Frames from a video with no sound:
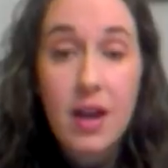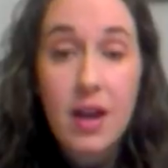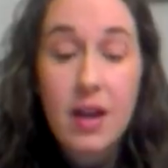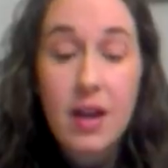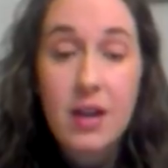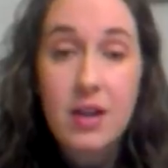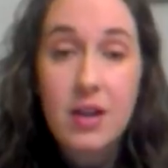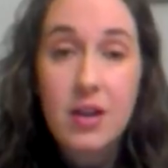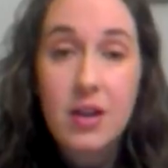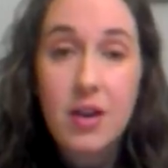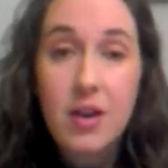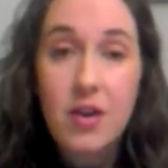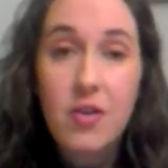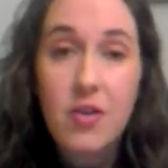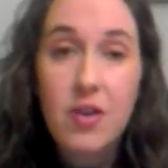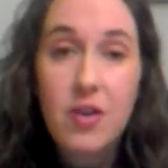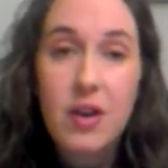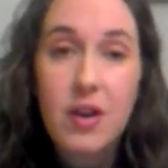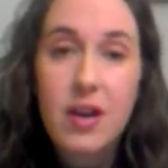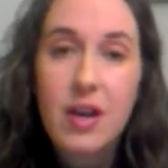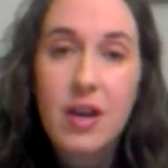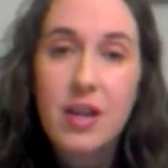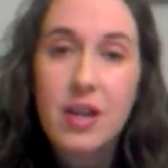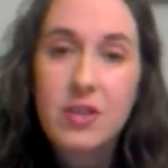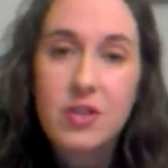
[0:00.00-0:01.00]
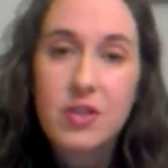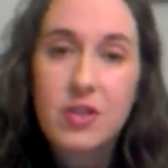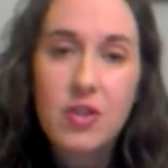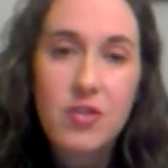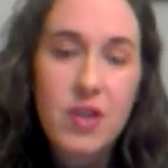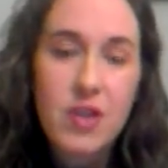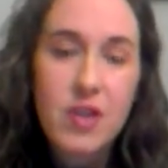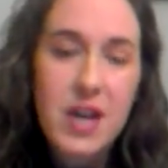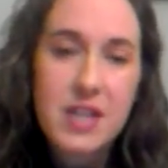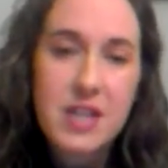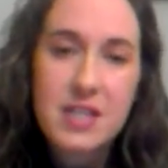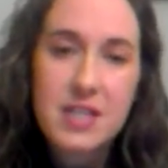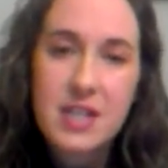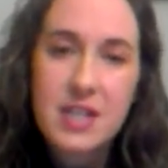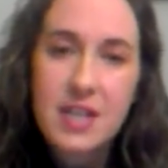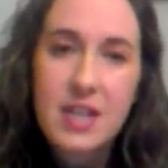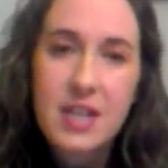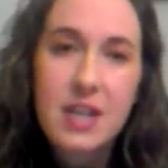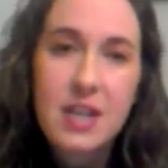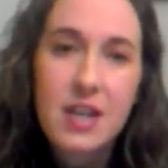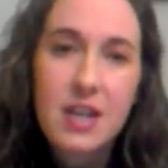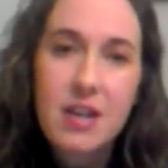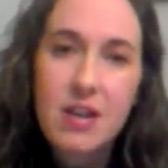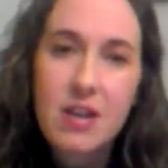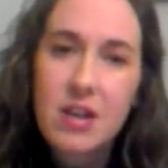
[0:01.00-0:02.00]
You know, it's great to
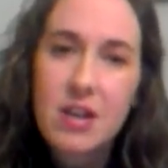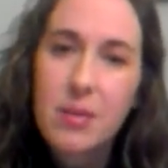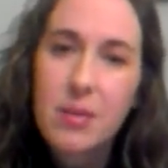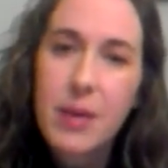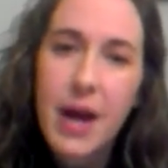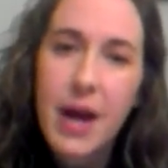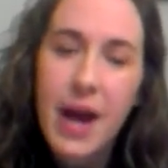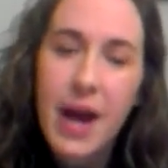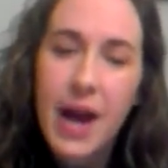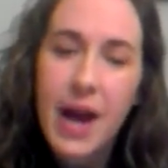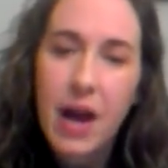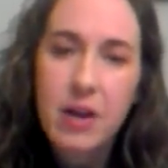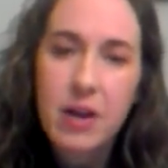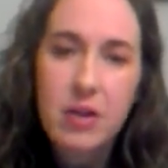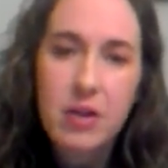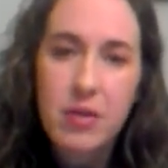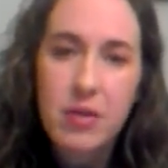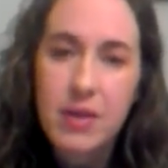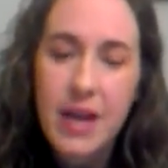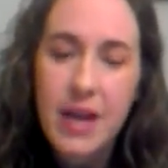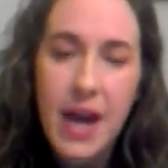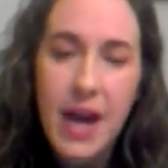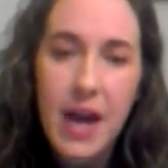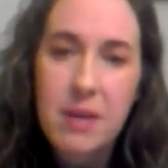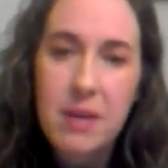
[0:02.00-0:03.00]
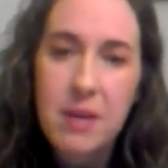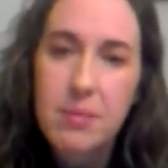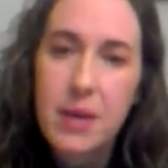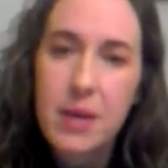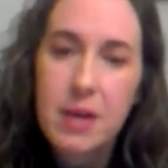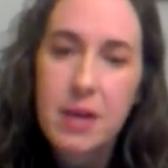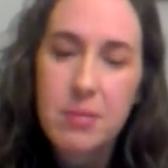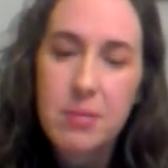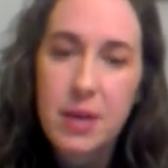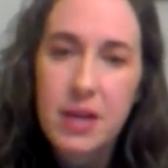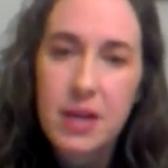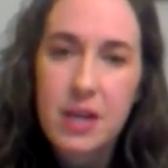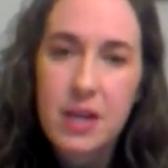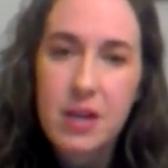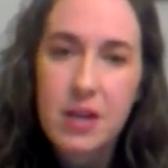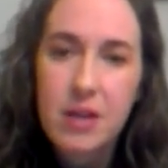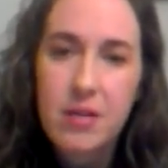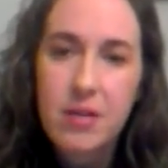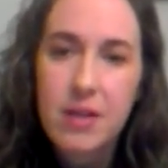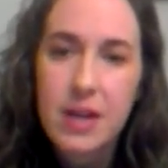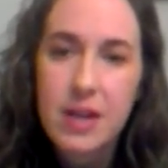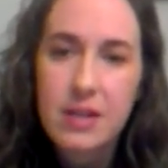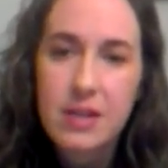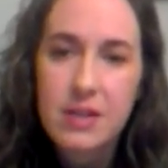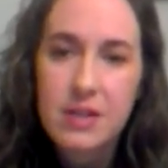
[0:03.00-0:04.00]
hear about how you can make money in a
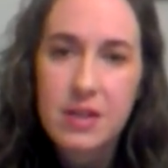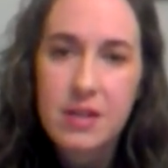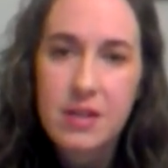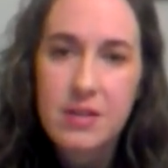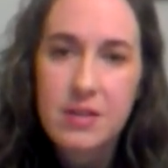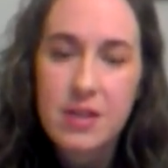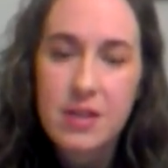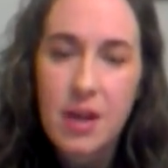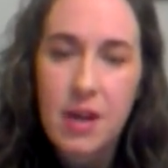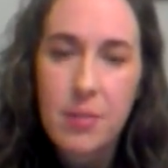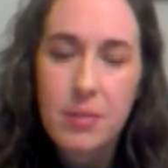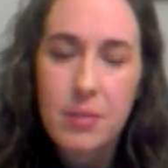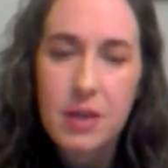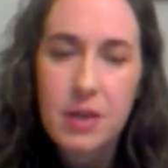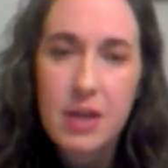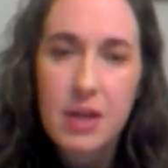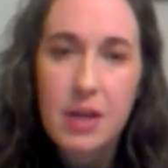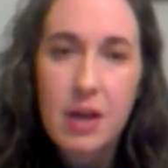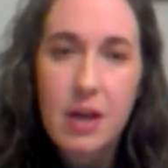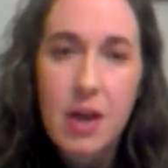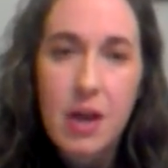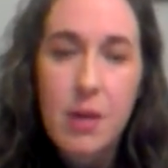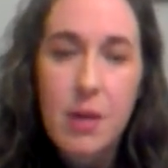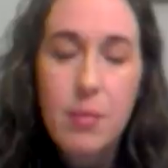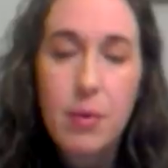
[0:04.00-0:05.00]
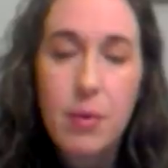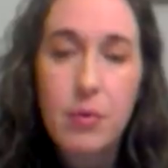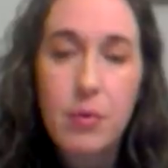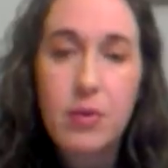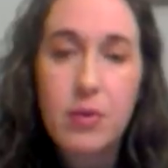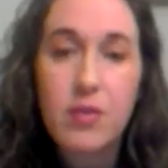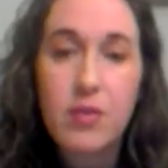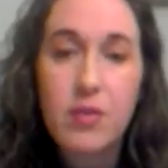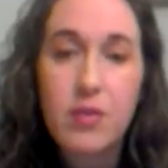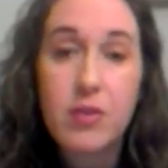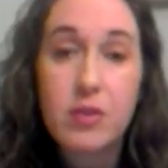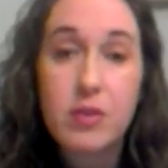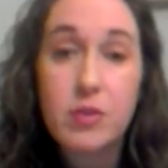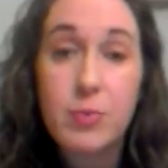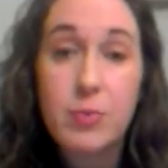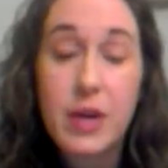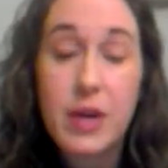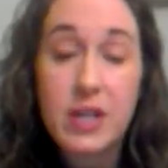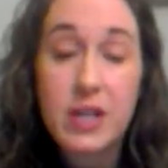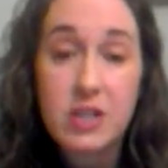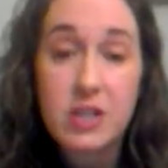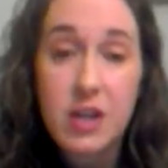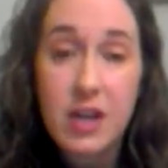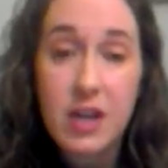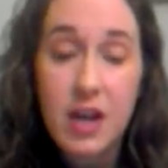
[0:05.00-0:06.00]
direct sales company, but when your first
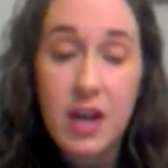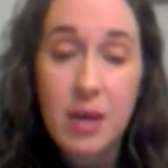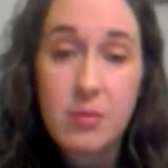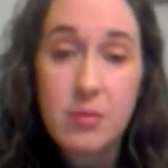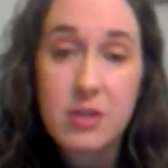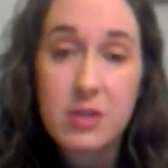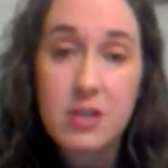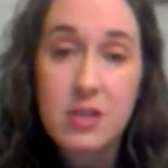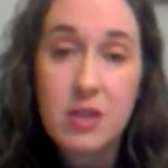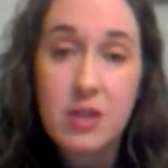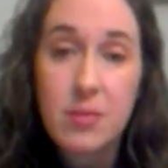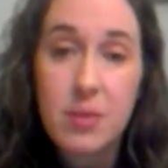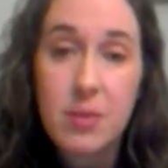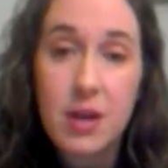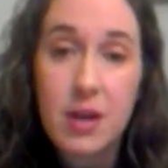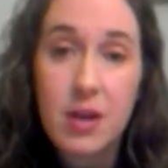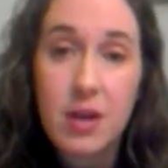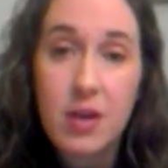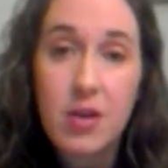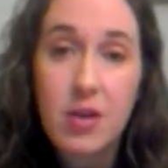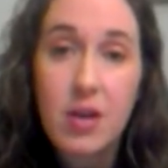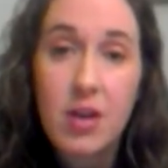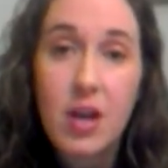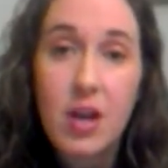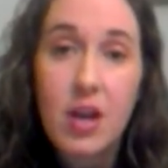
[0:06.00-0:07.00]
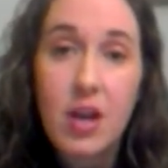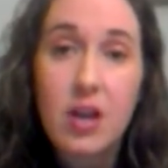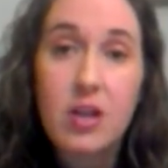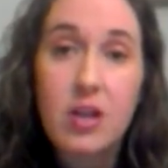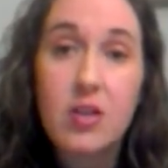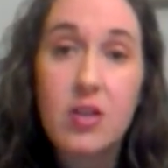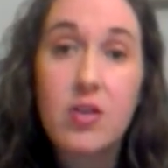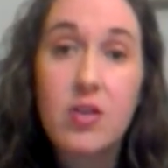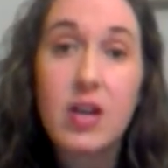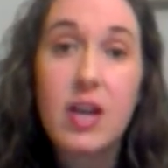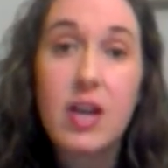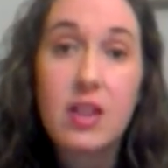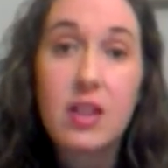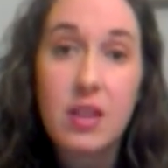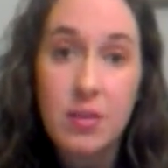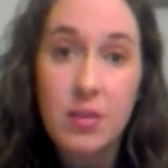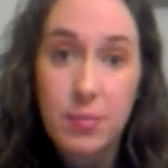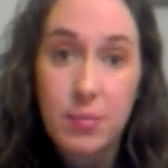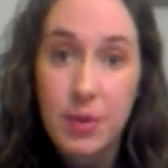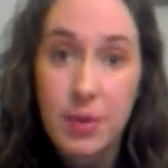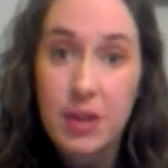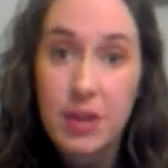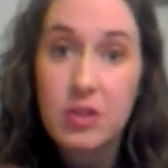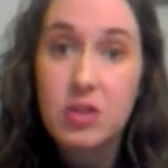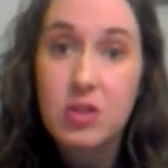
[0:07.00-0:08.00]
paycheck comes in the mail, you get the
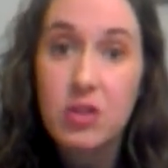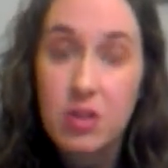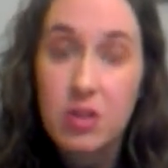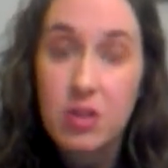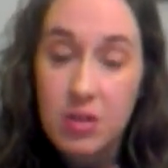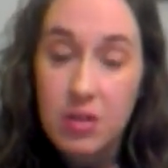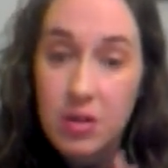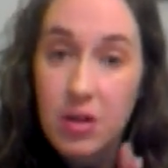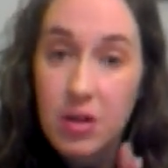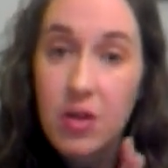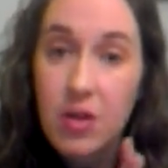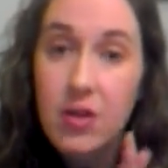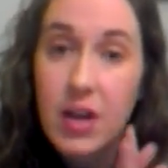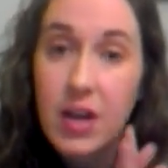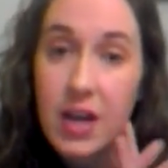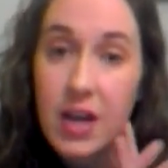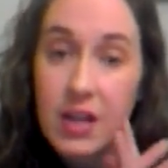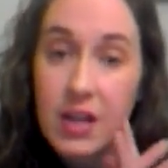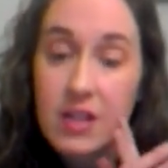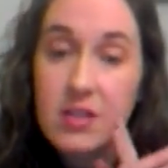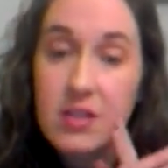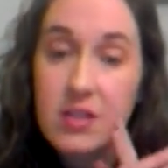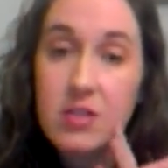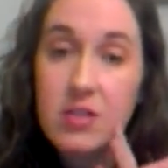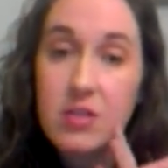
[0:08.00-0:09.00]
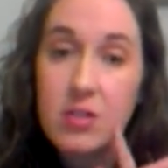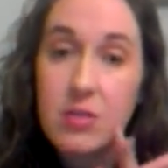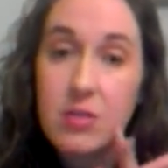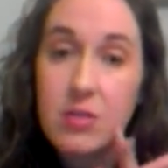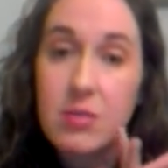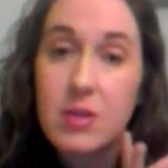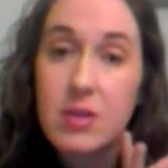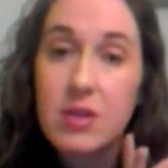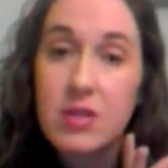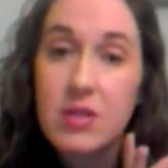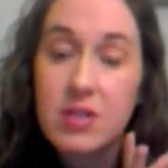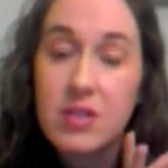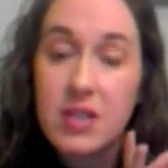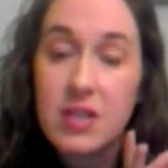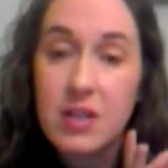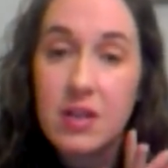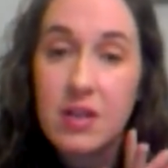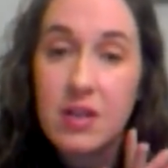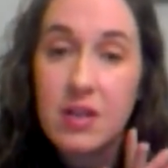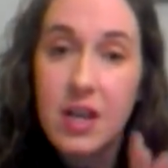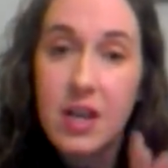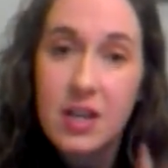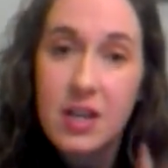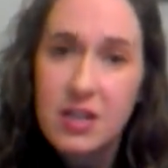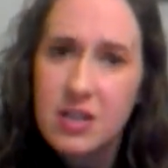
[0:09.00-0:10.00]
picture. Okay, this is the real deal.
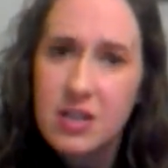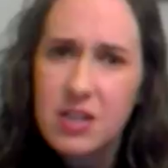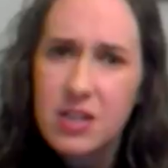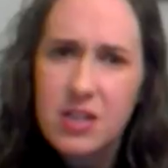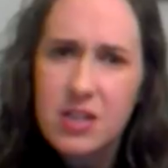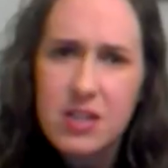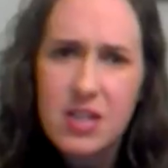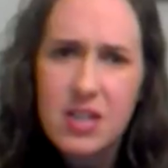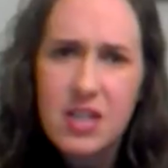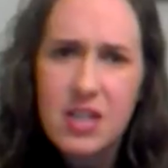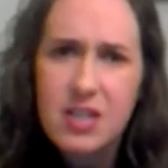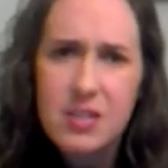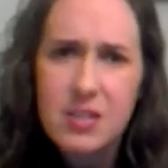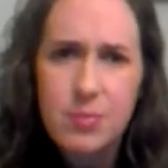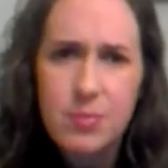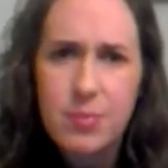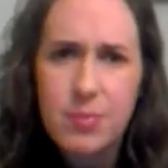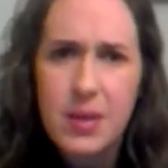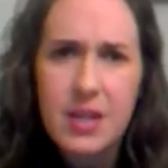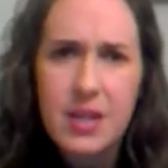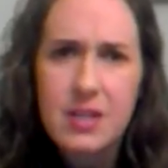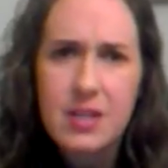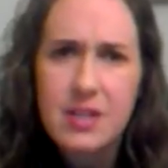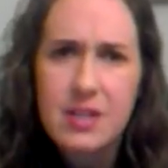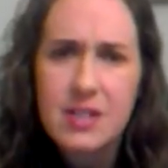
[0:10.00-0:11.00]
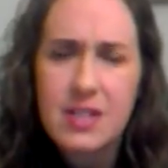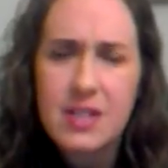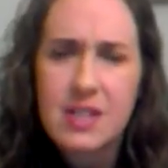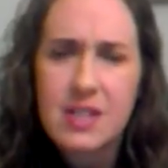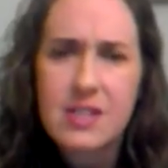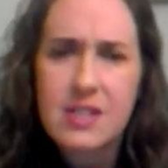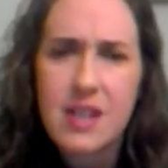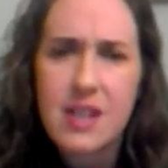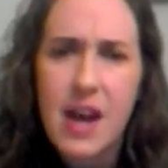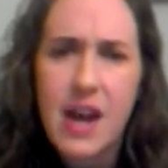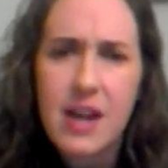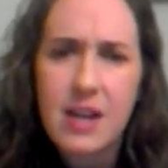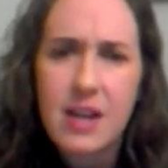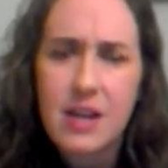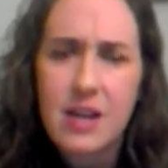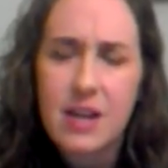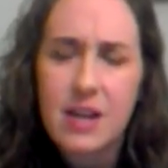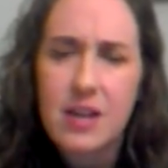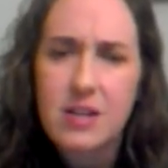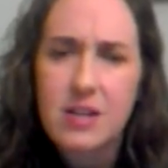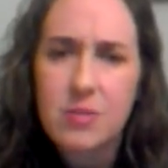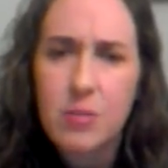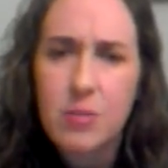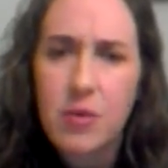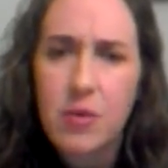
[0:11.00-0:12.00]
And it's just it's exciting and
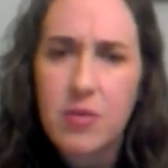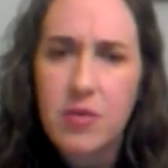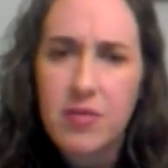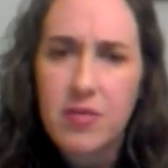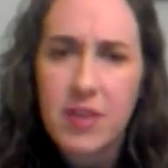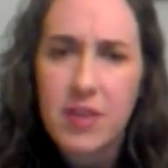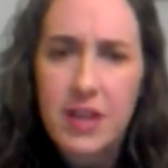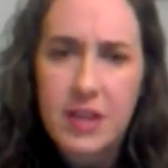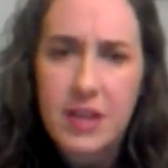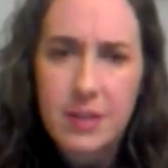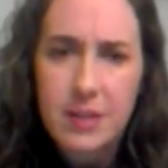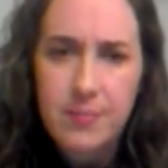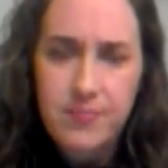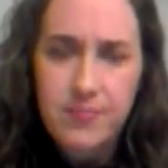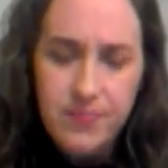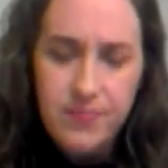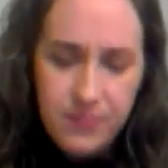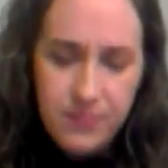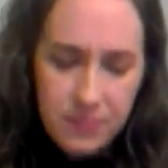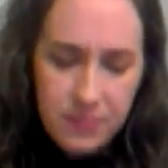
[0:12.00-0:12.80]
it's motivating.